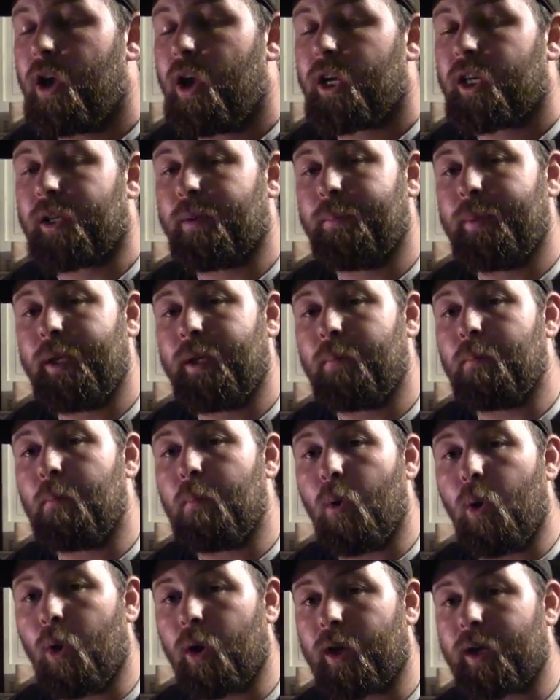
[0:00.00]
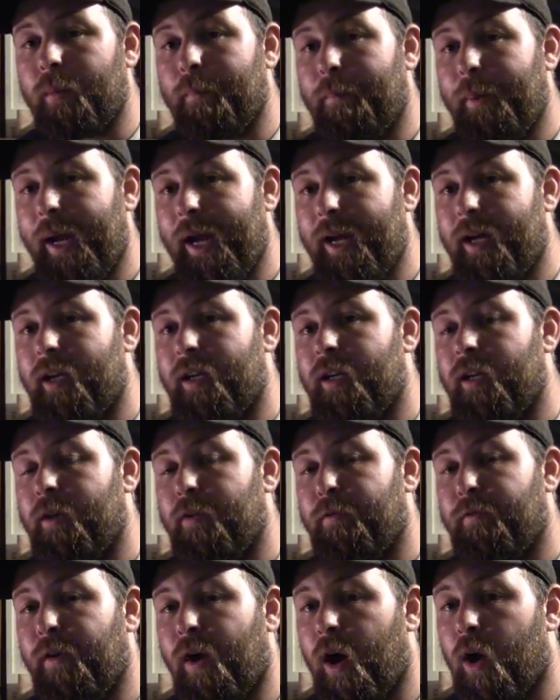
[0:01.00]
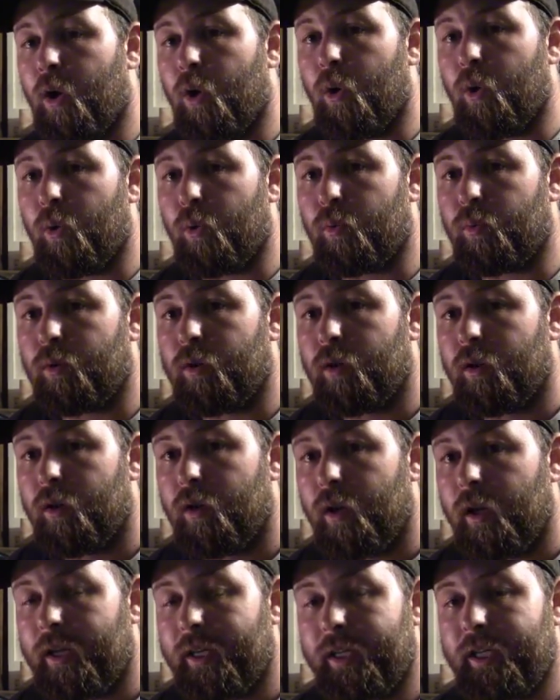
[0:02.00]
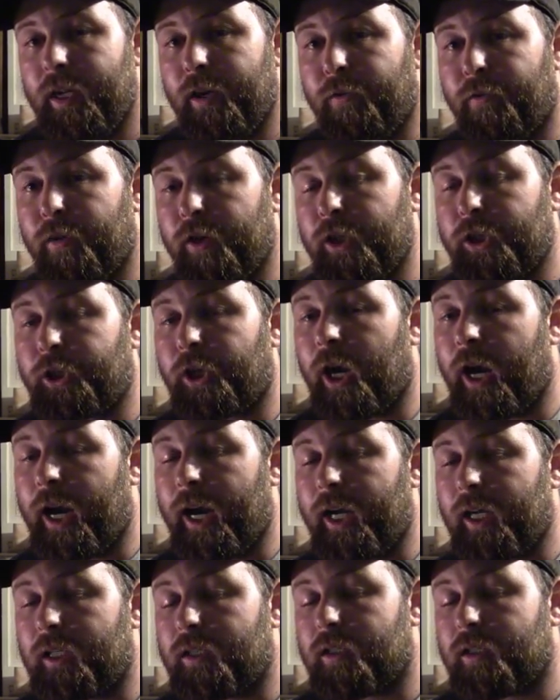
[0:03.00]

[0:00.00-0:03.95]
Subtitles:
to be more competitive on different tracks.